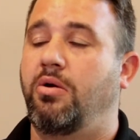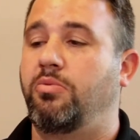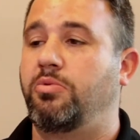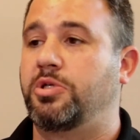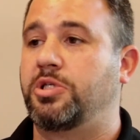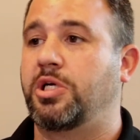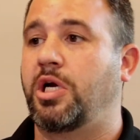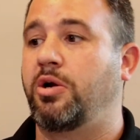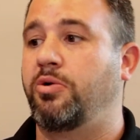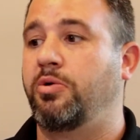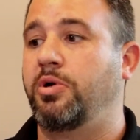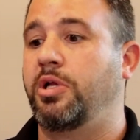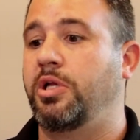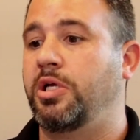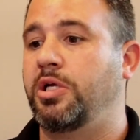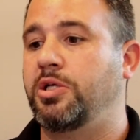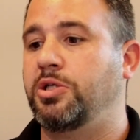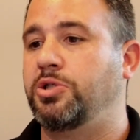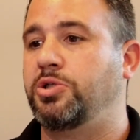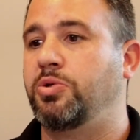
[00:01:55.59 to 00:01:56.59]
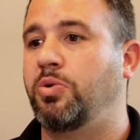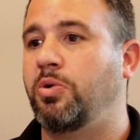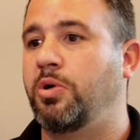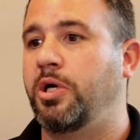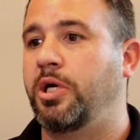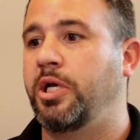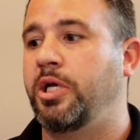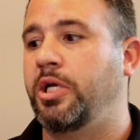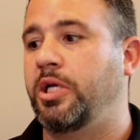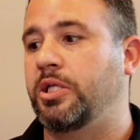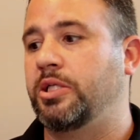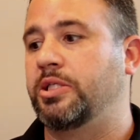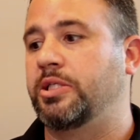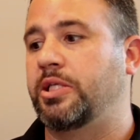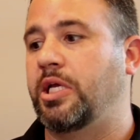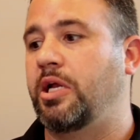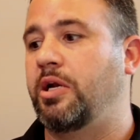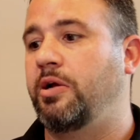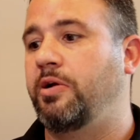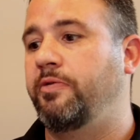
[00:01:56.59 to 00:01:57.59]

which I really enjoy instead